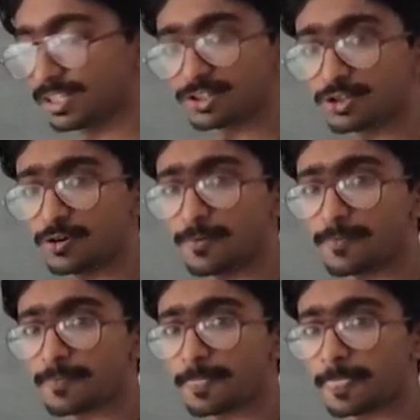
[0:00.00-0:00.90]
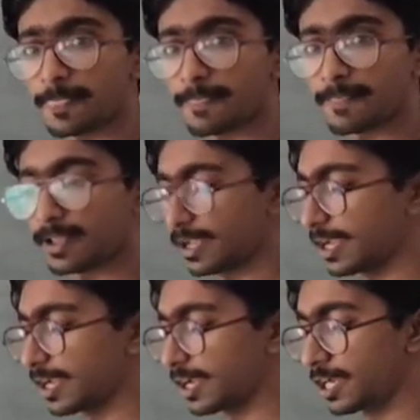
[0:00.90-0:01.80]
So
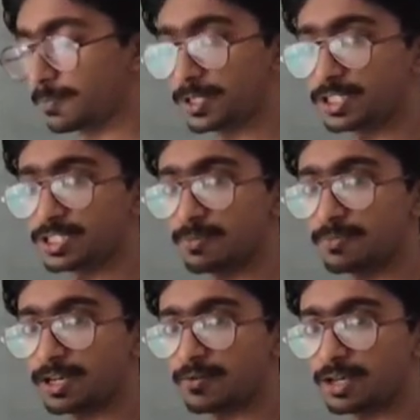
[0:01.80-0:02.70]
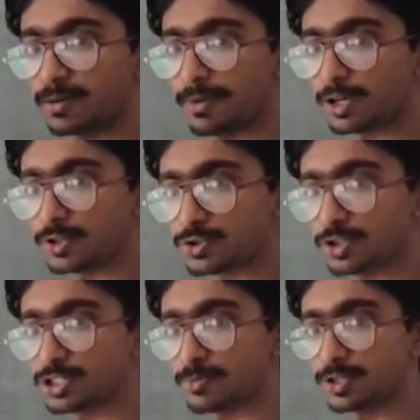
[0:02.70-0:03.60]
it pitches up, it will come back to its
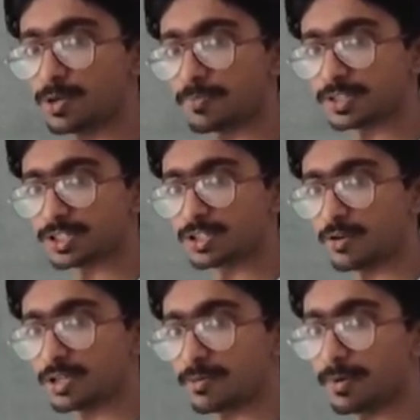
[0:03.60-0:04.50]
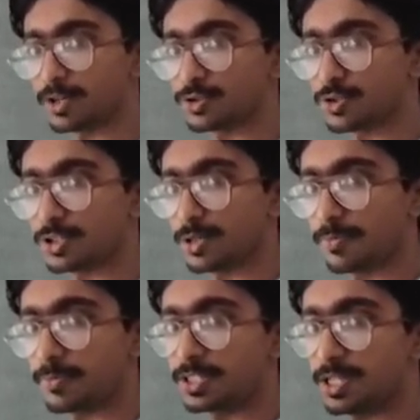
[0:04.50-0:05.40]
original position, pitches down, come back to its original
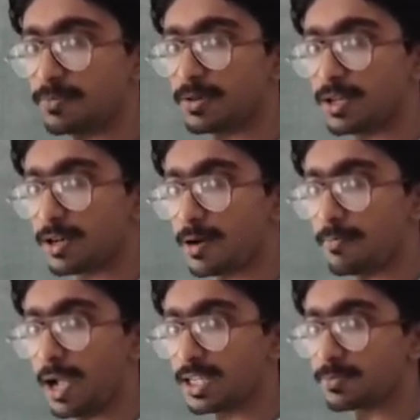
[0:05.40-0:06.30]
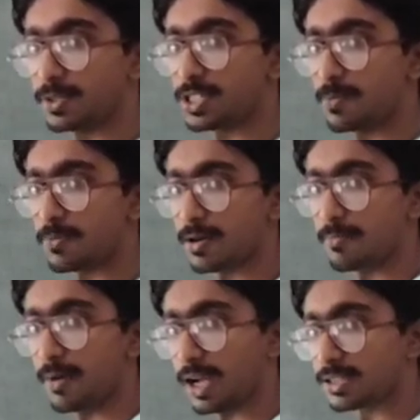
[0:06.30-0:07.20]
pitcher, come back, pitcher,
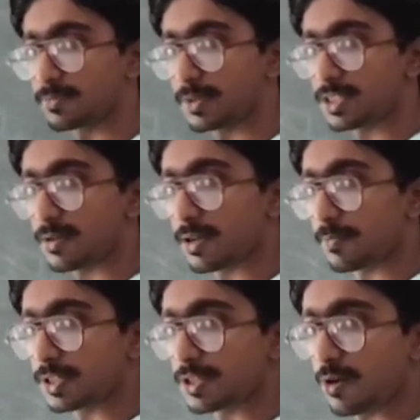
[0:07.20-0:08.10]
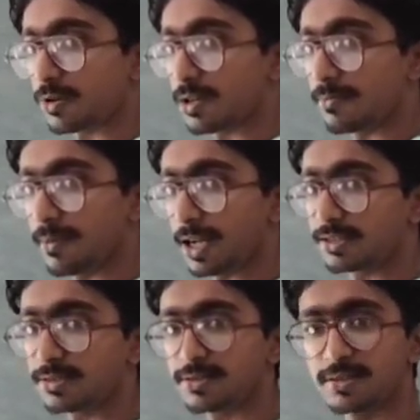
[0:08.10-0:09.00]
come back, pitcher, pitch down, come back.
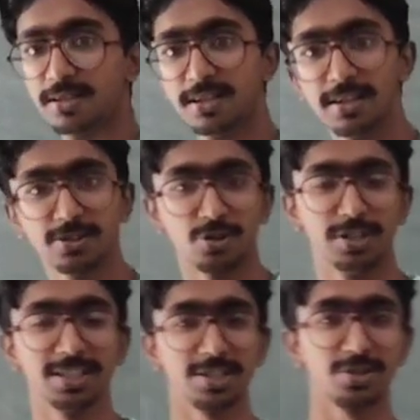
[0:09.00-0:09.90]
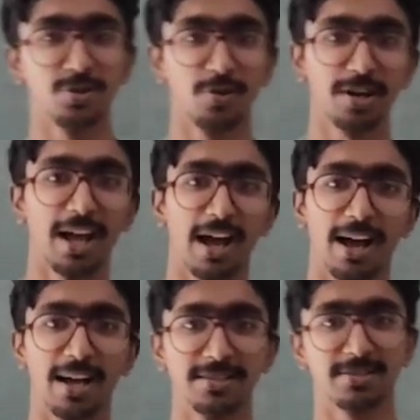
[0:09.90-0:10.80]
So this is known
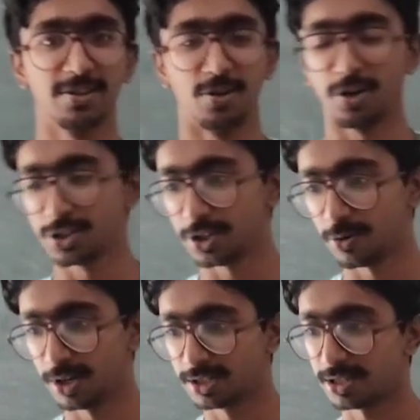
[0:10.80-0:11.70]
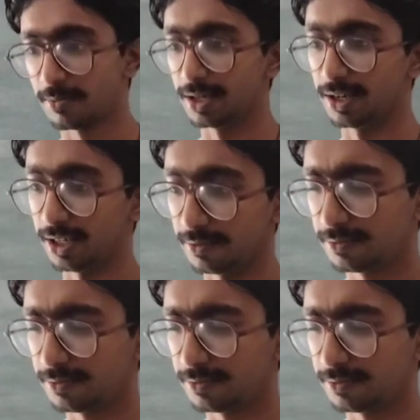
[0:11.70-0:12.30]
as longitudinal stability.